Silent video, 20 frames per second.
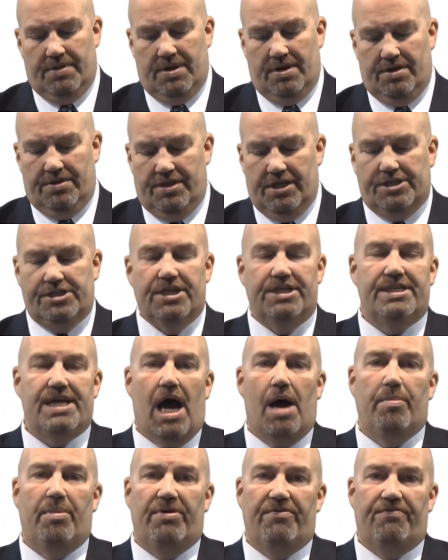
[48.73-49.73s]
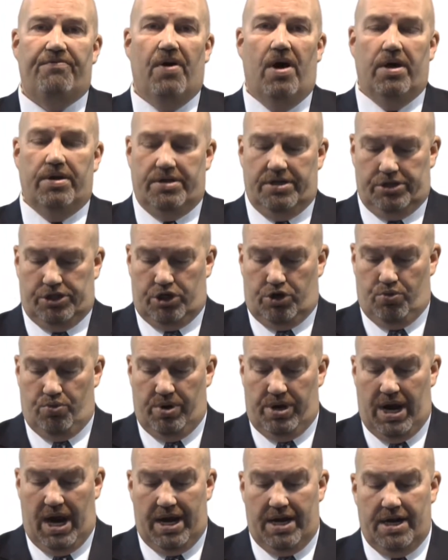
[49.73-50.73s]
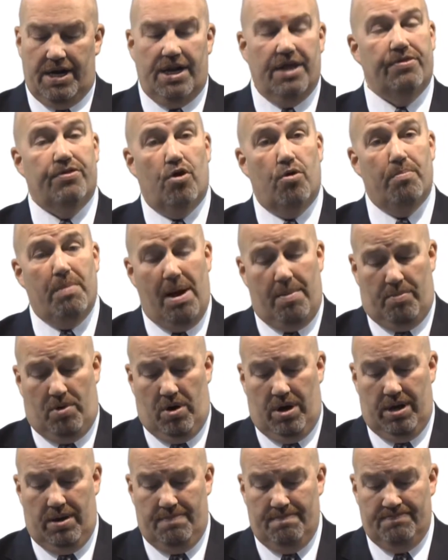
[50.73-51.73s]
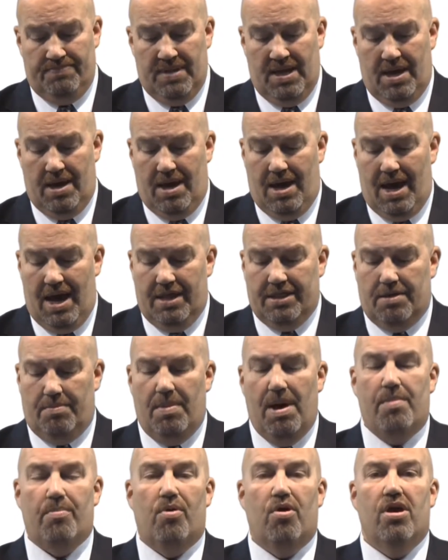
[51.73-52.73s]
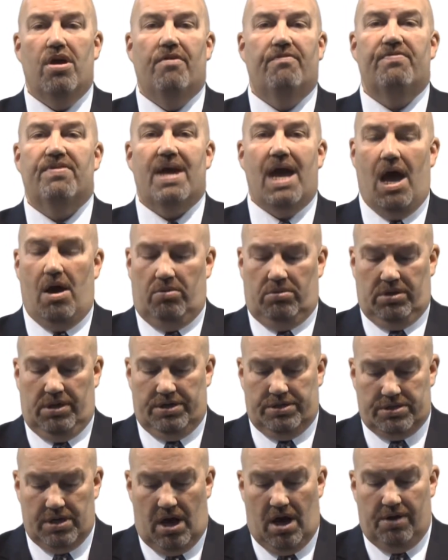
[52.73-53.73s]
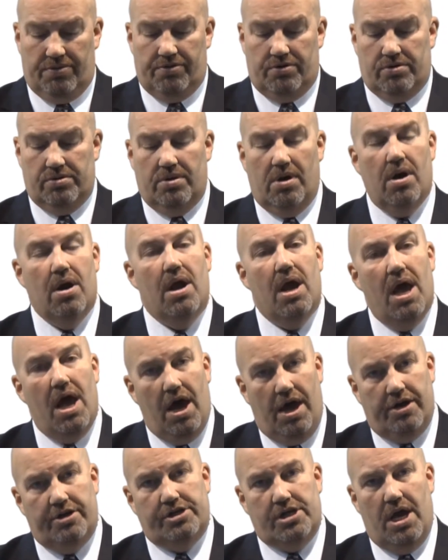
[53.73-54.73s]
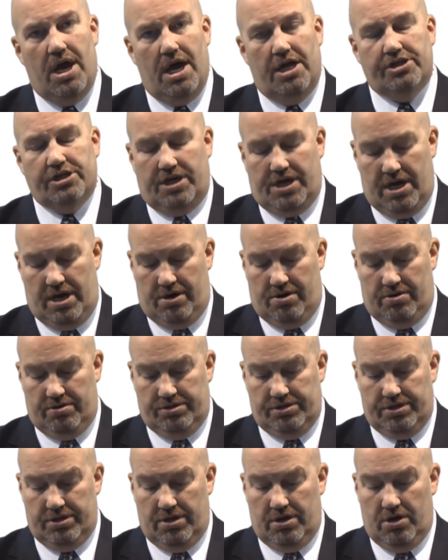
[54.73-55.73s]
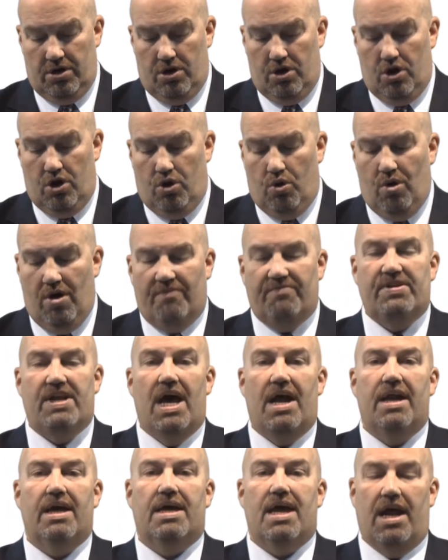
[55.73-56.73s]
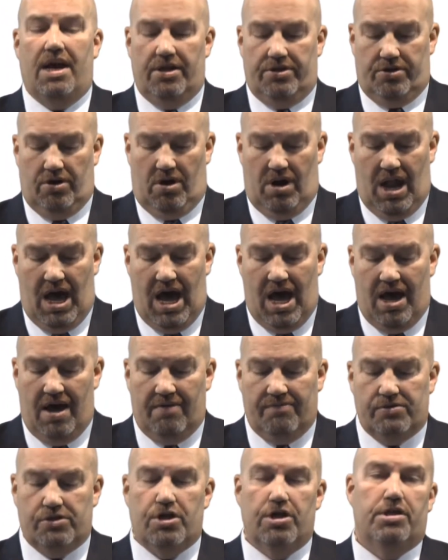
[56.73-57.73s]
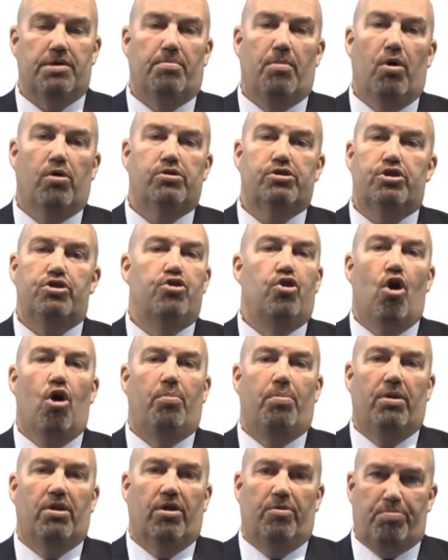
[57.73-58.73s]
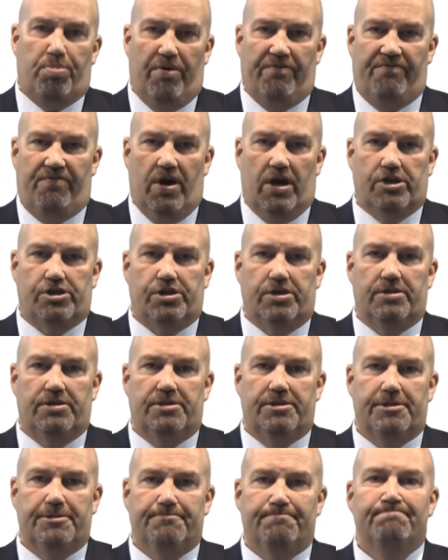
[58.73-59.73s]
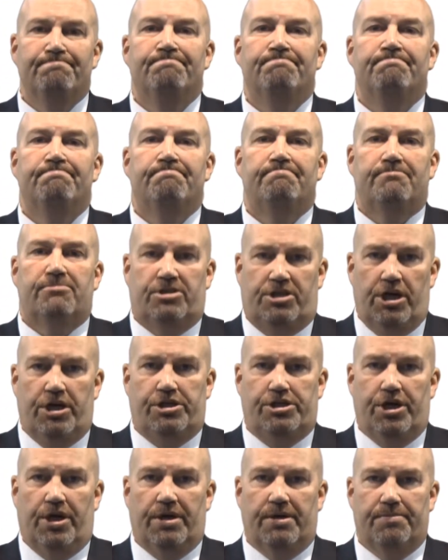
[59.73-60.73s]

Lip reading: This endowment fund is created in their memory and the memory of countless other educators who have dedicated their lives to the most noble of professions, teaching.